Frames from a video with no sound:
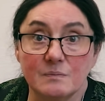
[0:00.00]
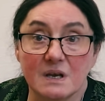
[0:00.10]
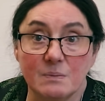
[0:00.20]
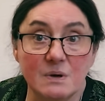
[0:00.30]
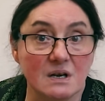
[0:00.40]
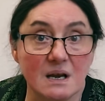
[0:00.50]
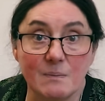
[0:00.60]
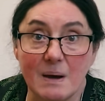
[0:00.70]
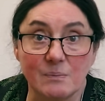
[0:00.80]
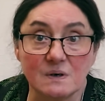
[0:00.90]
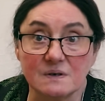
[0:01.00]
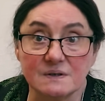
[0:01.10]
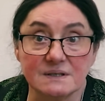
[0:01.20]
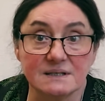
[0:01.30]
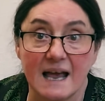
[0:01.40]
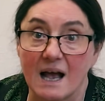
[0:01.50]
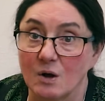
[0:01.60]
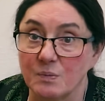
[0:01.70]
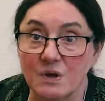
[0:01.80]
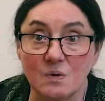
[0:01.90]
community members to
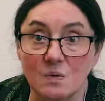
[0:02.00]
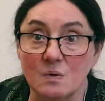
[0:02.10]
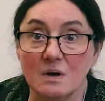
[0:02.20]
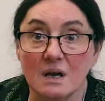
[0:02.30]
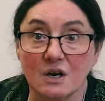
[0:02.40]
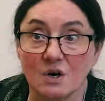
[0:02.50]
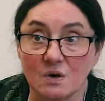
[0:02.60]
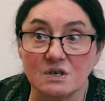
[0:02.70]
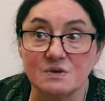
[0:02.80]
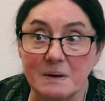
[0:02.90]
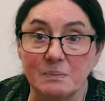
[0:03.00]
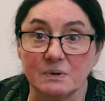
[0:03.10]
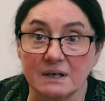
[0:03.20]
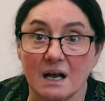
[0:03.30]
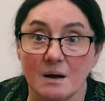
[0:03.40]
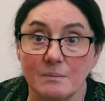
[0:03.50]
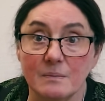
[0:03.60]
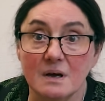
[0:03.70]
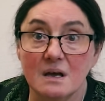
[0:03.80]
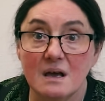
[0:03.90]
help you encourage people to come
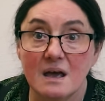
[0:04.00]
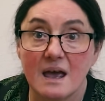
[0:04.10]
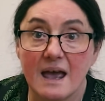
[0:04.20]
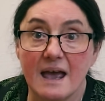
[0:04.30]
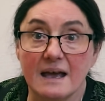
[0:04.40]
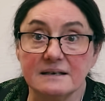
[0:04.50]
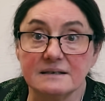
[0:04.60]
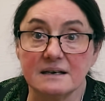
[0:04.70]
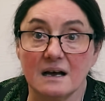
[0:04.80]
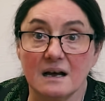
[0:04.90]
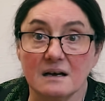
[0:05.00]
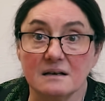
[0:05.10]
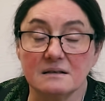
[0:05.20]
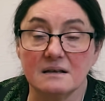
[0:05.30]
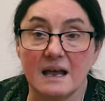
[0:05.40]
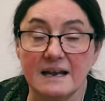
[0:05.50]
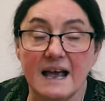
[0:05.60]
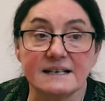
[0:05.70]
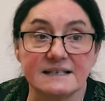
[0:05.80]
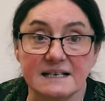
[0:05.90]
and
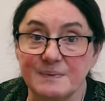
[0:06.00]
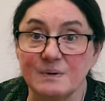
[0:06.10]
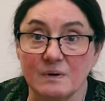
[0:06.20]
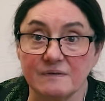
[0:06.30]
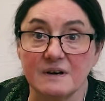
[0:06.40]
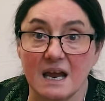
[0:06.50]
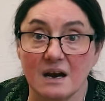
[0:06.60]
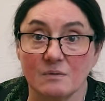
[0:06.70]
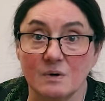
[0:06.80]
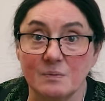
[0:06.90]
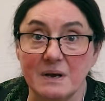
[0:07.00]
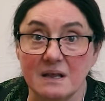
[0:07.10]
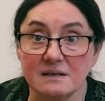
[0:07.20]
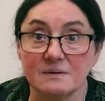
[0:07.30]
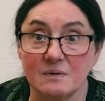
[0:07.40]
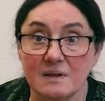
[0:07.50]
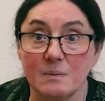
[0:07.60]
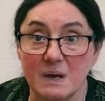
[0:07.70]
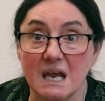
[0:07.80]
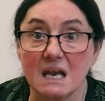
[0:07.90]
access midwifery care would be the
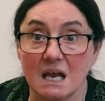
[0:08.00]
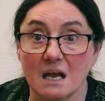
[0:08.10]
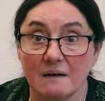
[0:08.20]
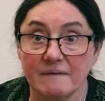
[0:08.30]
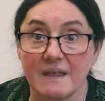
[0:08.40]
beginning of